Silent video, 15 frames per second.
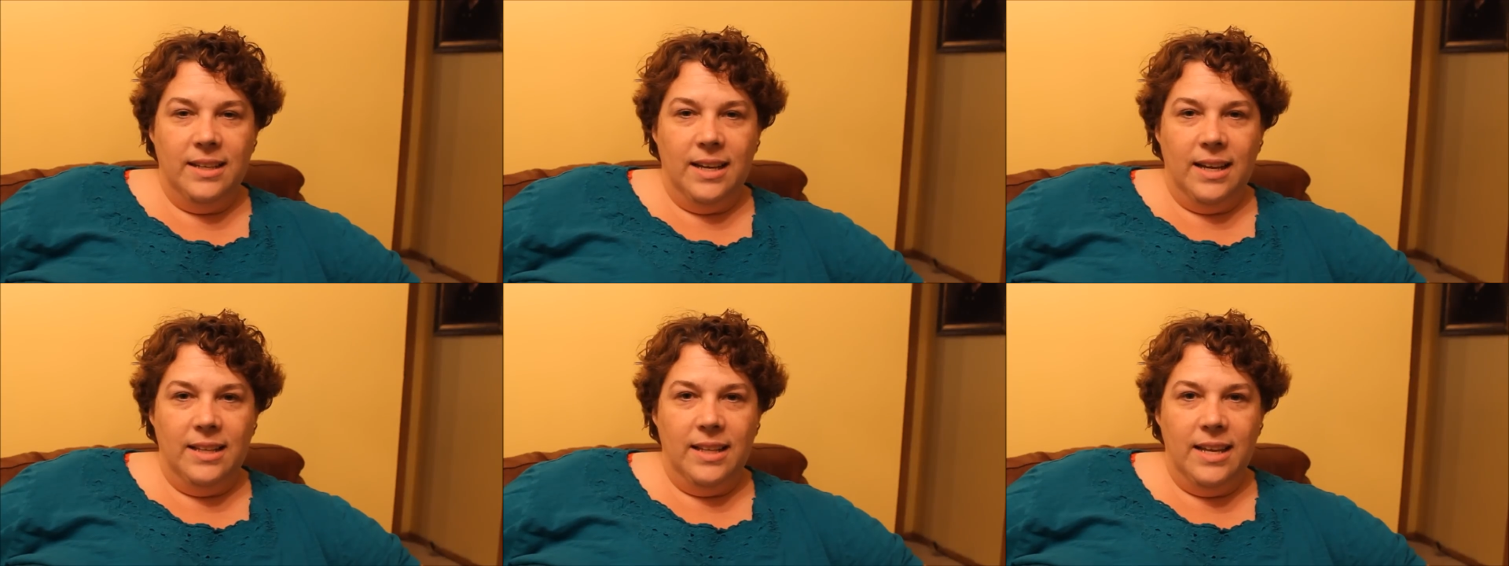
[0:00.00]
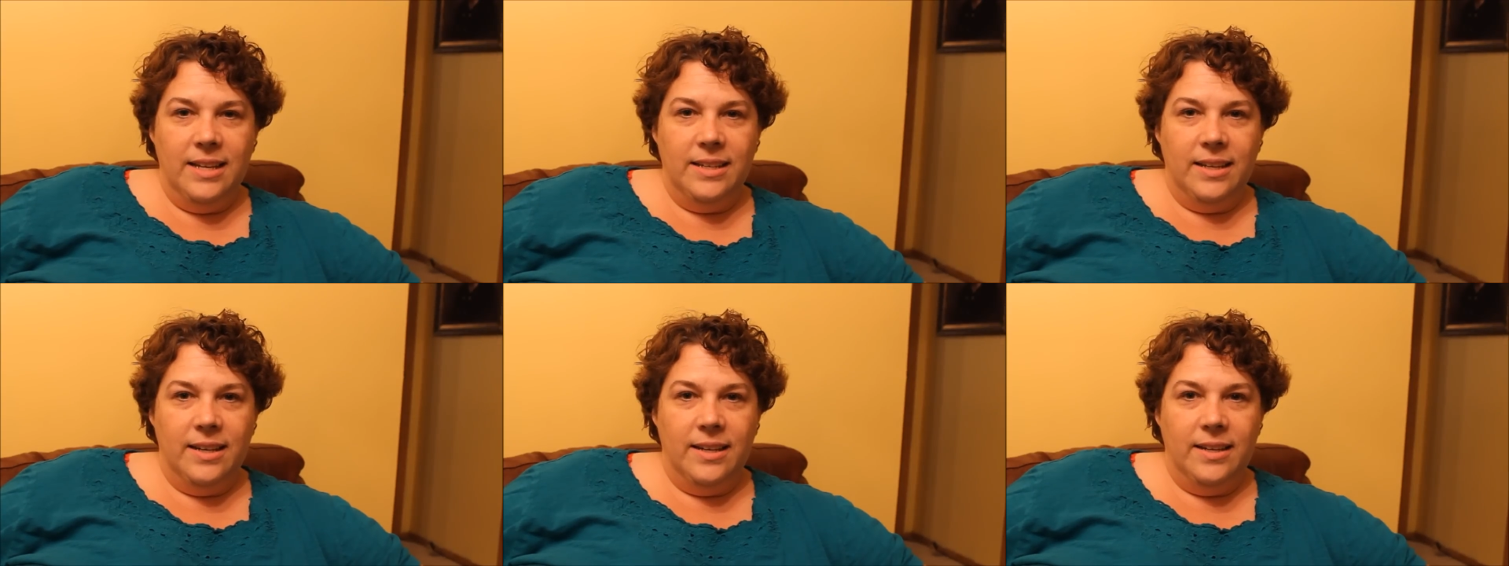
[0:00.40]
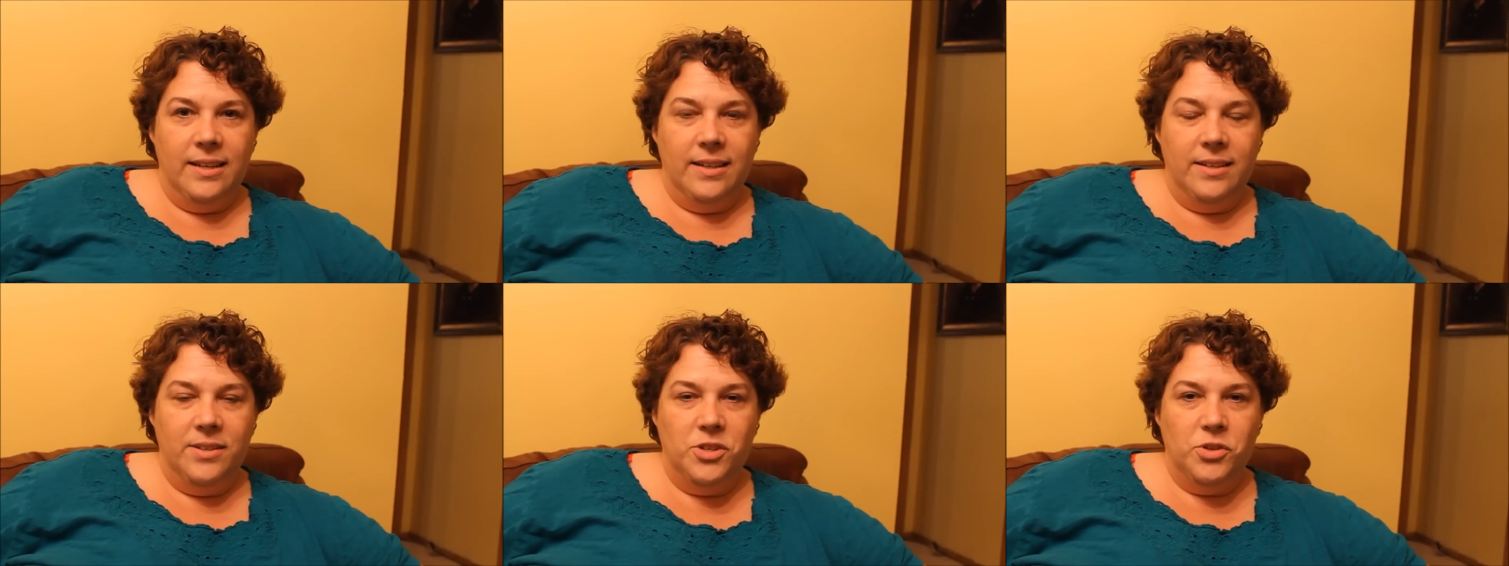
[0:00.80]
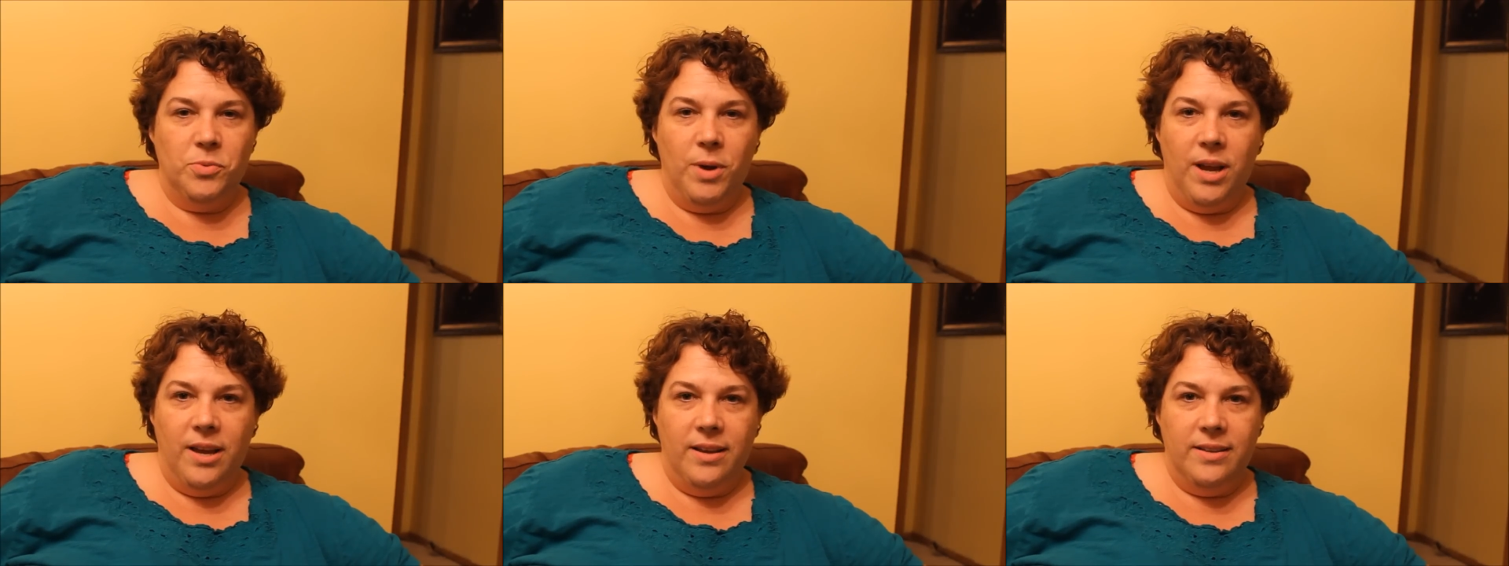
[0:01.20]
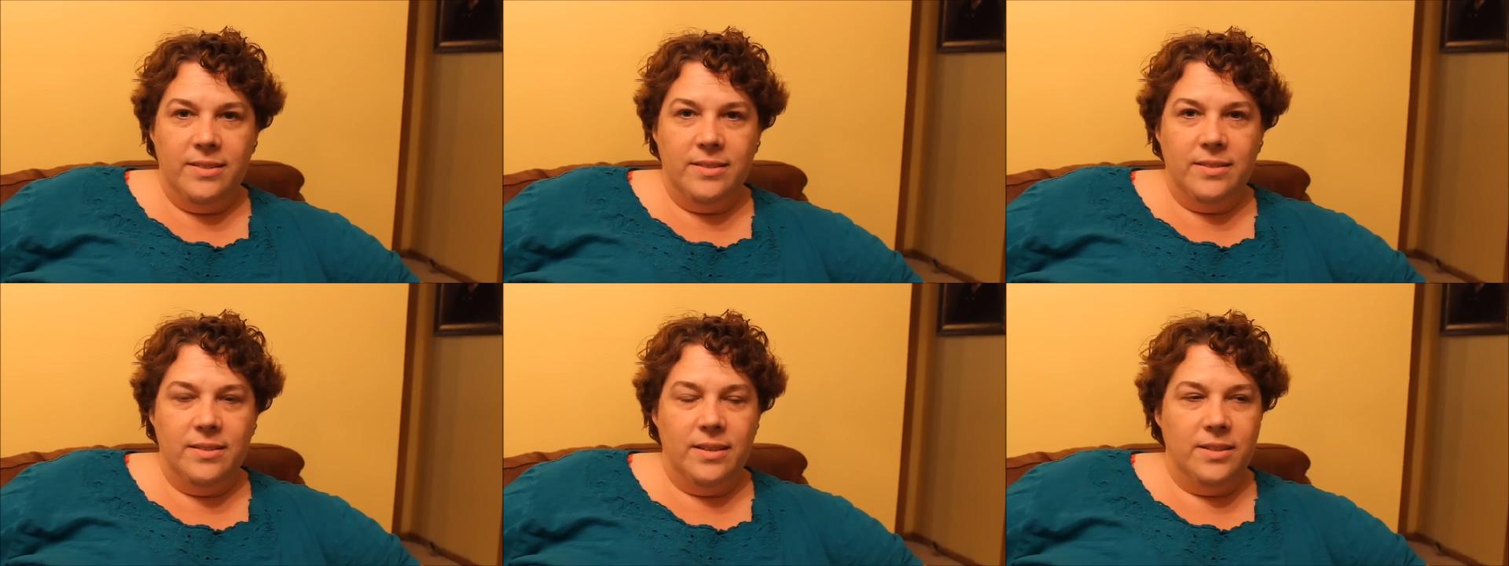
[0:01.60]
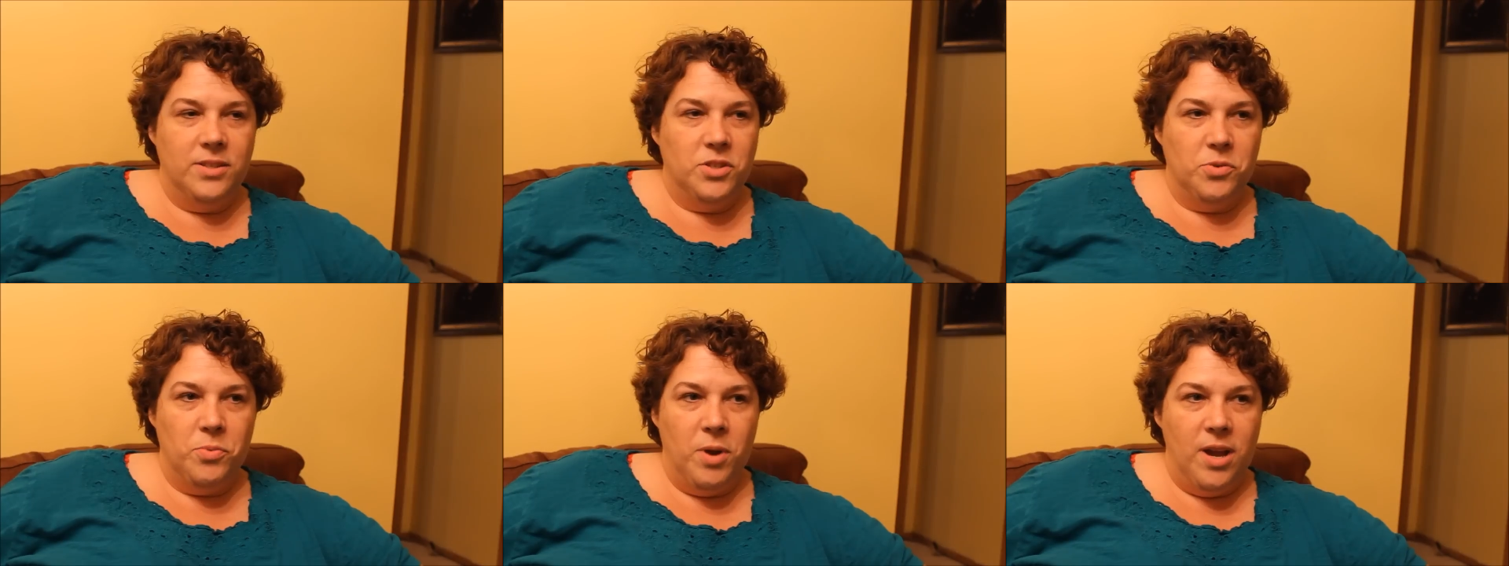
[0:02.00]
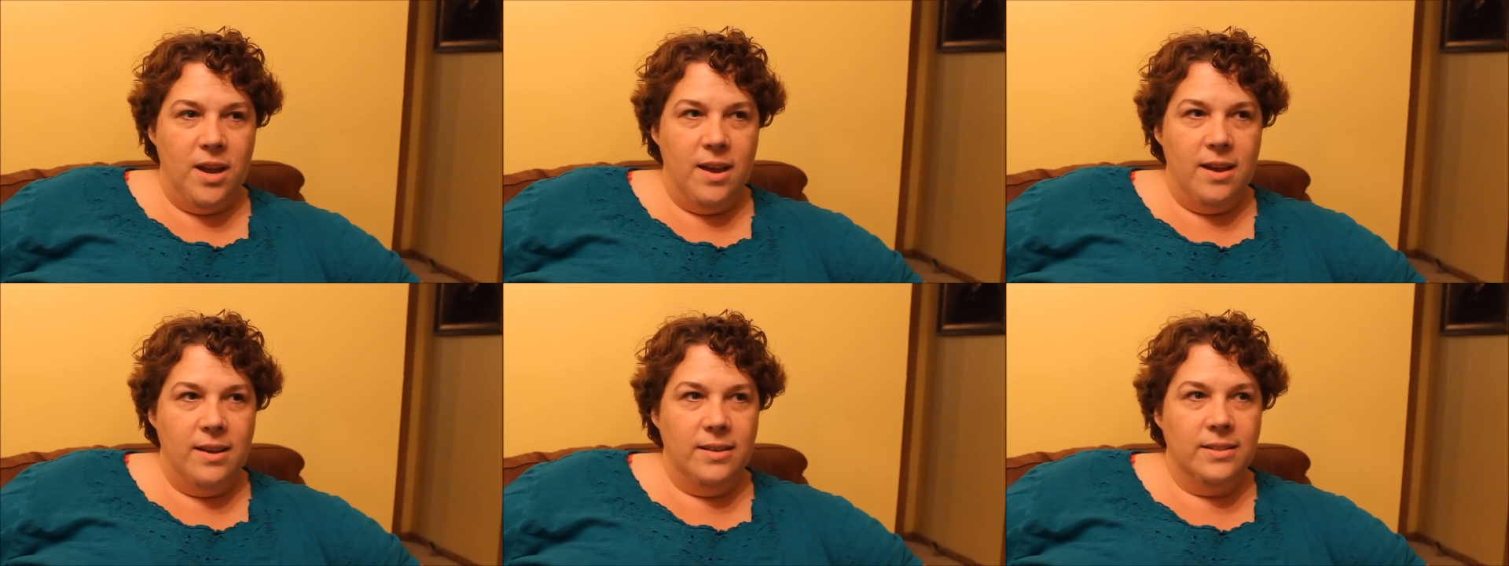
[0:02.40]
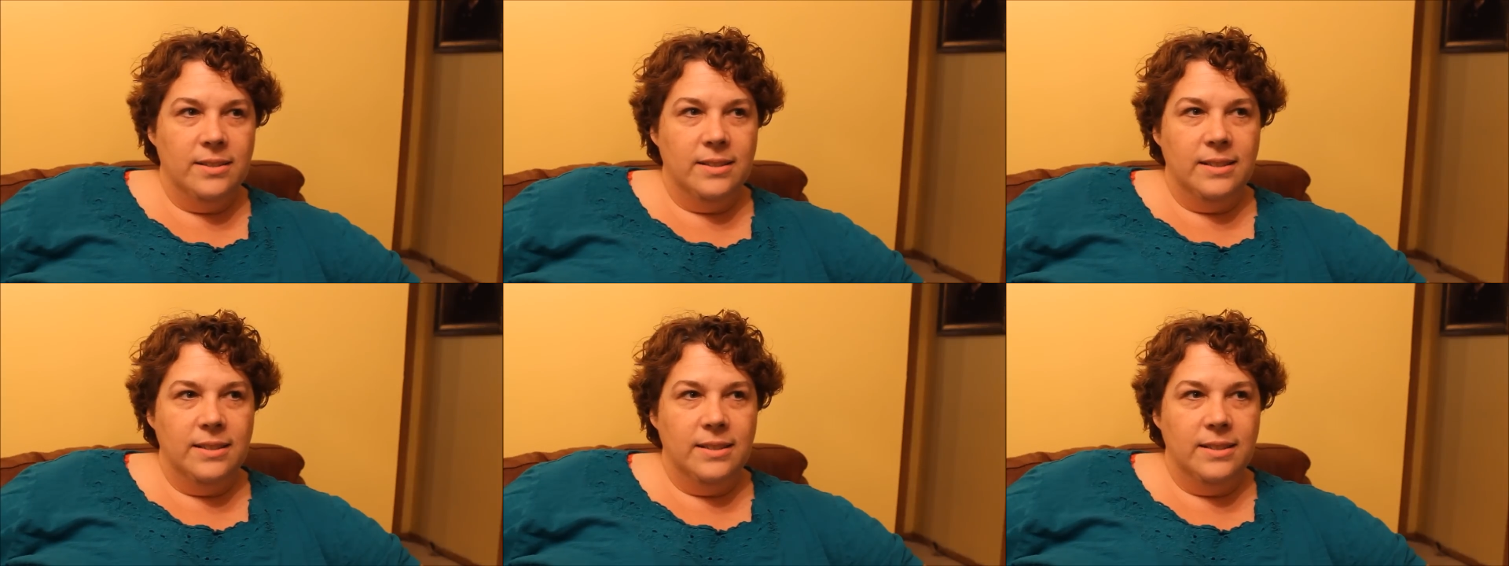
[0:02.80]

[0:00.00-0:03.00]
I like Shiraz, a Syrah.